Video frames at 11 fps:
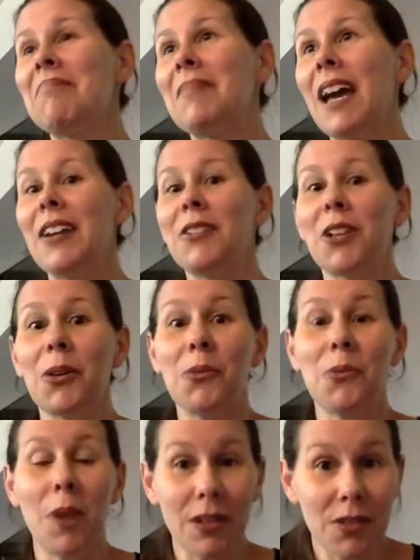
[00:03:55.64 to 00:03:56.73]
I don't know.
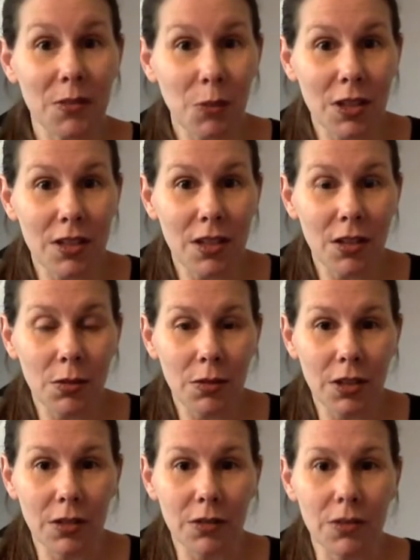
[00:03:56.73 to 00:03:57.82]
What are some words that you
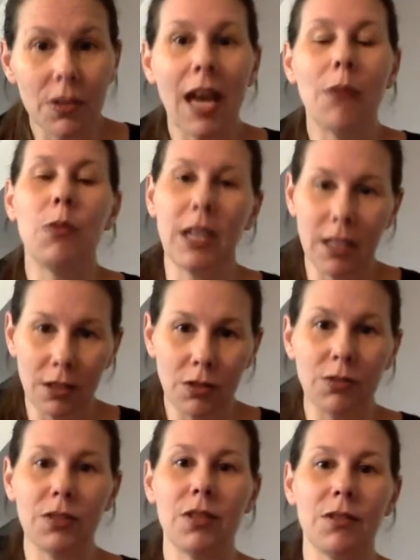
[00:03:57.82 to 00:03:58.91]
would use? And we can
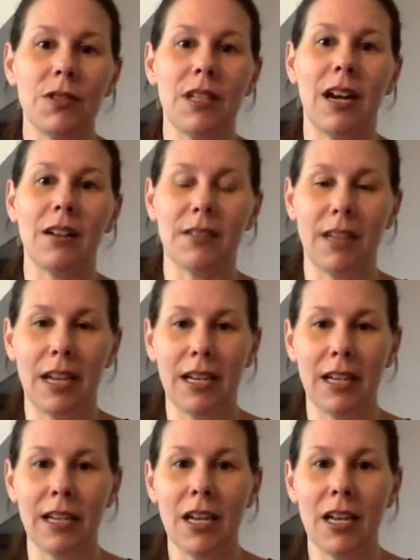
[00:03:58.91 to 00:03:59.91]
use those in our signing.